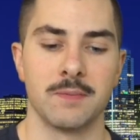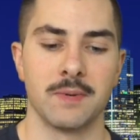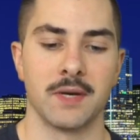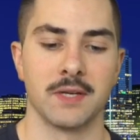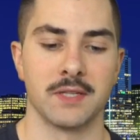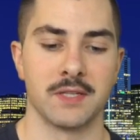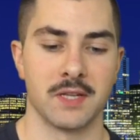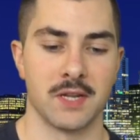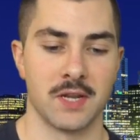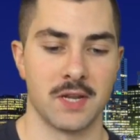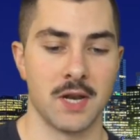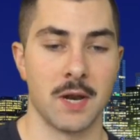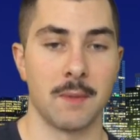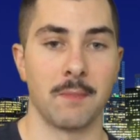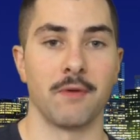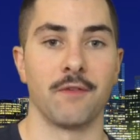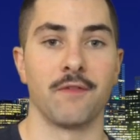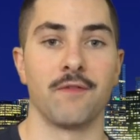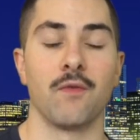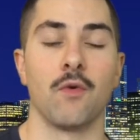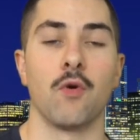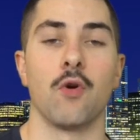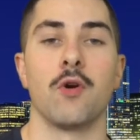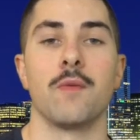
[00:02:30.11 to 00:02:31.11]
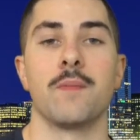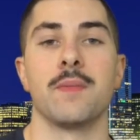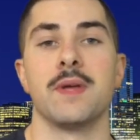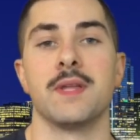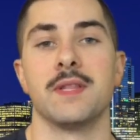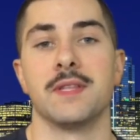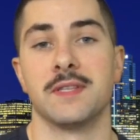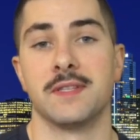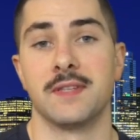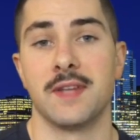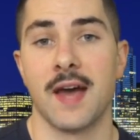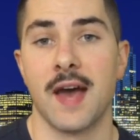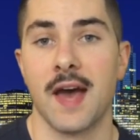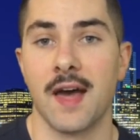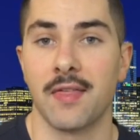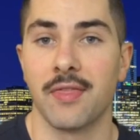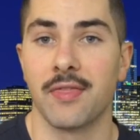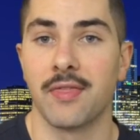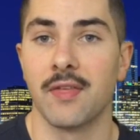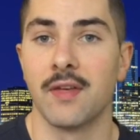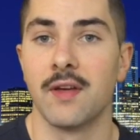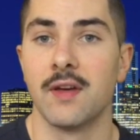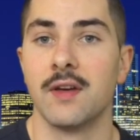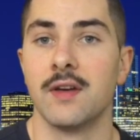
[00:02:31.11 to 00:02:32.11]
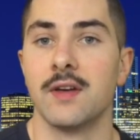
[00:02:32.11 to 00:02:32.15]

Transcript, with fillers: because number four means death.